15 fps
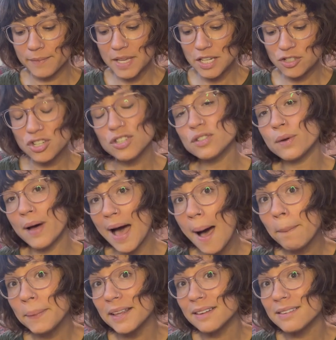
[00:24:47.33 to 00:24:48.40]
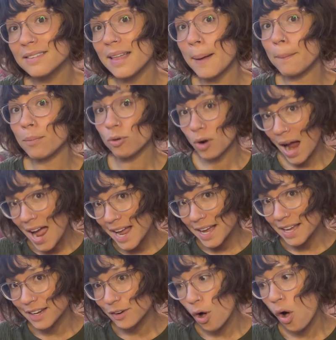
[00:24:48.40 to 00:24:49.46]
it just so happens that
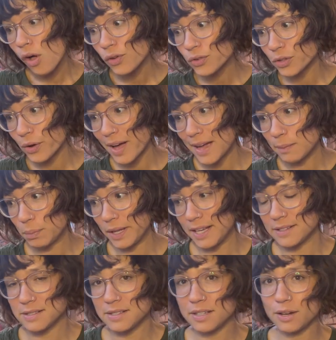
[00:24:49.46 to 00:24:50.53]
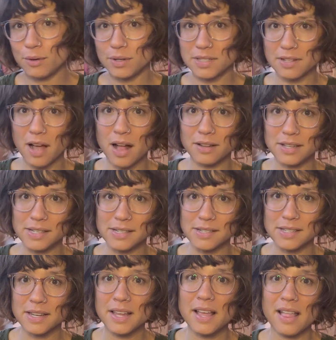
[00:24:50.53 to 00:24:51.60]
Brian also had plans to go to Scotland